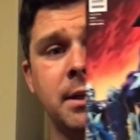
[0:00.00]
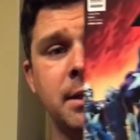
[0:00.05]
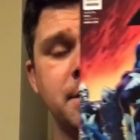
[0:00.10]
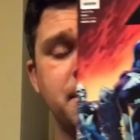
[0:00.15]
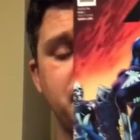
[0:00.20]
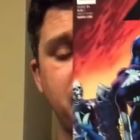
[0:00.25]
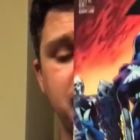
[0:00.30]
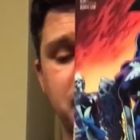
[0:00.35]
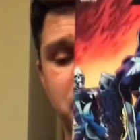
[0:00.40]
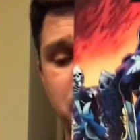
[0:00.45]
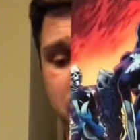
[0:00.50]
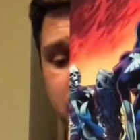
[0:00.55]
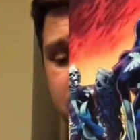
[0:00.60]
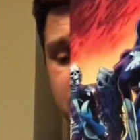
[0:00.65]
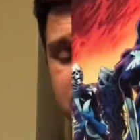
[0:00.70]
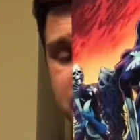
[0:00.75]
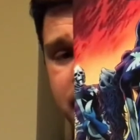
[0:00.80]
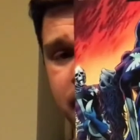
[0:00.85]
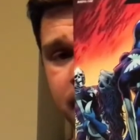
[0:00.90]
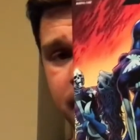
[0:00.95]
So that's what
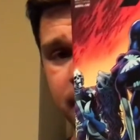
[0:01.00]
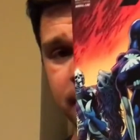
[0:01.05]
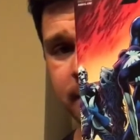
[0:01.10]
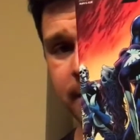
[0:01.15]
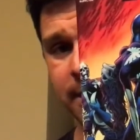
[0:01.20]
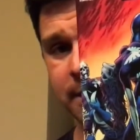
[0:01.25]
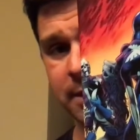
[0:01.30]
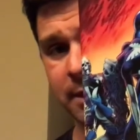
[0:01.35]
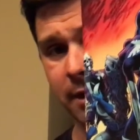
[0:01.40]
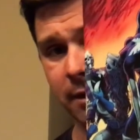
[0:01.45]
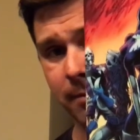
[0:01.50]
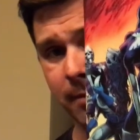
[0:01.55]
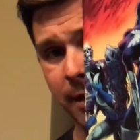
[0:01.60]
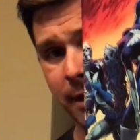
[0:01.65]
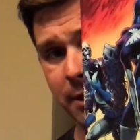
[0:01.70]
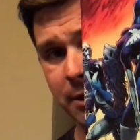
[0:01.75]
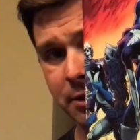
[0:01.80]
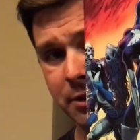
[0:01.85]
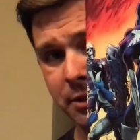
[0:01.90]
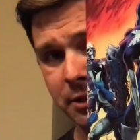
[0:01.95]
it uh, is an
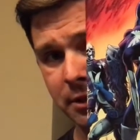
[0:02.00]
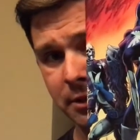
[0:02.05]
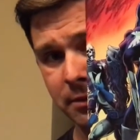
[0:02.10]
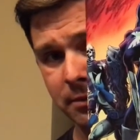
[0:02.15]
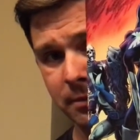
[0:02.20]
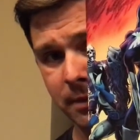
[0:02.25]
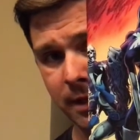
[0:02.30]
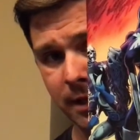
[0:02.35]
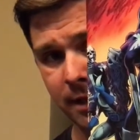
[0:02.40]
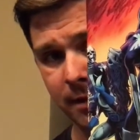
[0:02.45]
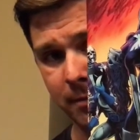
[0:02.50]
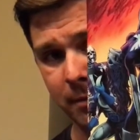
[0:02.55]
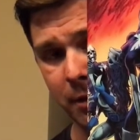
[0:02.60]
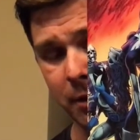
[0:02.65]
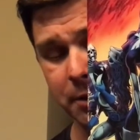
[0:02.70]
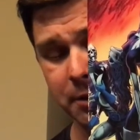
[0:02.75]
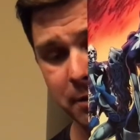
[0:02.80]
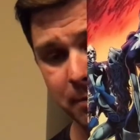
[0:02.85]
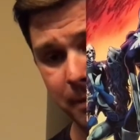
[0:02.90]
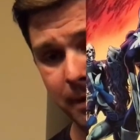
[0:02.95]
homage to. Um,
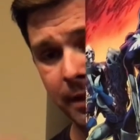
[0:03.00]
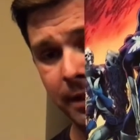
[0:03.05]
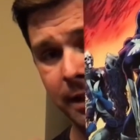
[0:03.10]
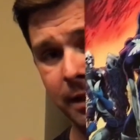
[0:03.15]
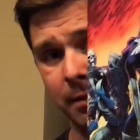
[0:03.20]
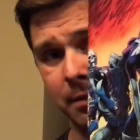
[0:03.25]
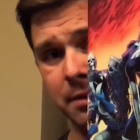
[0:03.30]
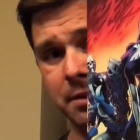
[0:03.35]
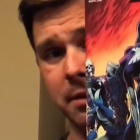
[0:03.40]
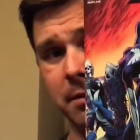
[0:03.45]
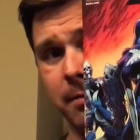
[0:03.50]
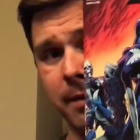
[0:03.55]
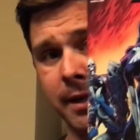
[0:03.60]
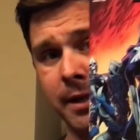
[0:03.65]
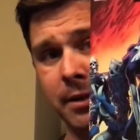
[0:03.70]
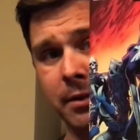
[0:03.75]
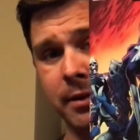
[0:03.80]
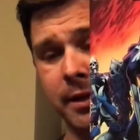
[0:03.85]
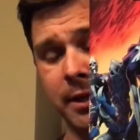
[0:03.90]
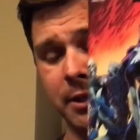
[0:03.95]
ultimately, it was the
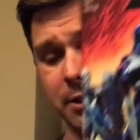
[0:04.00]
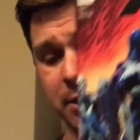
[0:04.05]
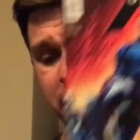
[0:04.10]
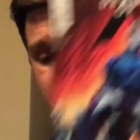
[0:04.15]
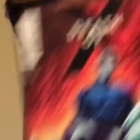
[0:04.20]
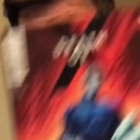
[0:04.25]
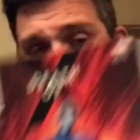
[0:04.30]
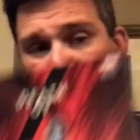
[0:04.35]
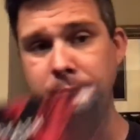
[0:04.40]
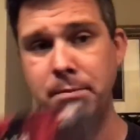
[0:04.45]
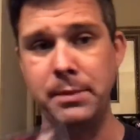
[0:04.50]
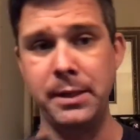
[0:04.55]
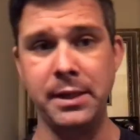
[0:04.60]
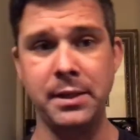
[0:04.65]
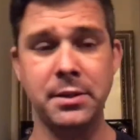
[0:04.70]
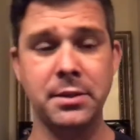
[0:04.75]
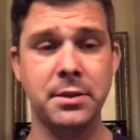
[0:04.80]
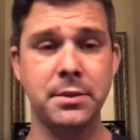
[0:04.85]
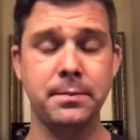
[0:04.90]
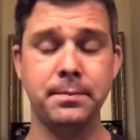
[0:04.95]
Michelangelo
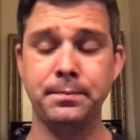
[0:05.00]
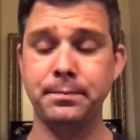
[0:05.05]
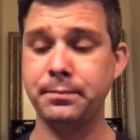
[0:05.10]
piece.